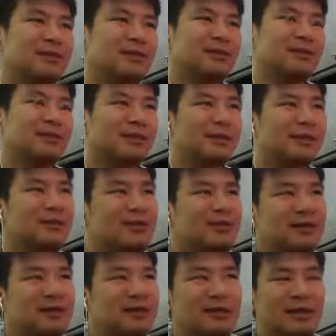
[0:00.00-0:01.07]
this one wasn't
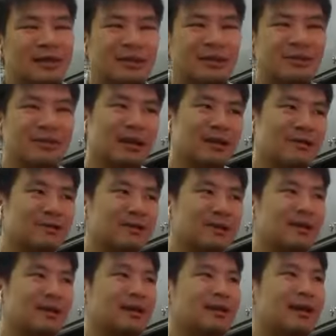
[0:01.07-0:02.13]
really school life, but
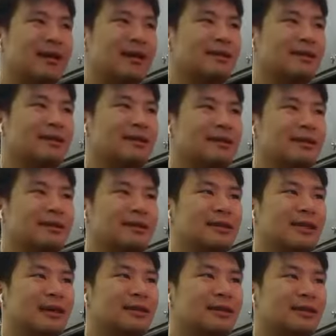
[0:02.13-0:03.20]
I
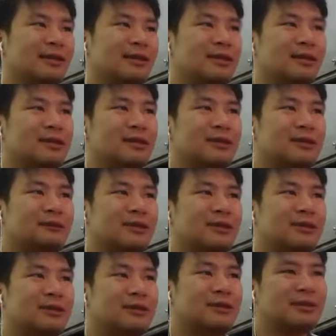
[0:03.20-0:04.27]
created a
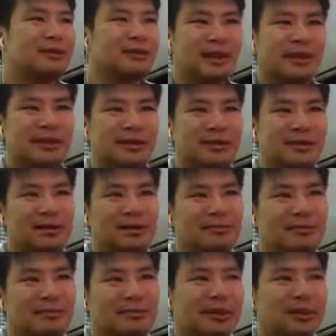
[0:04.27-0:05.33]
small Telegram
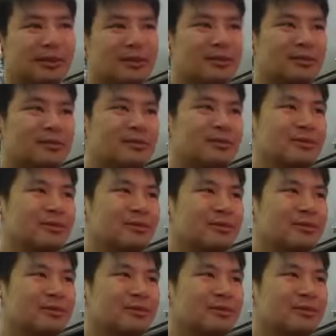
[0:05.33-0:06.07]
bot to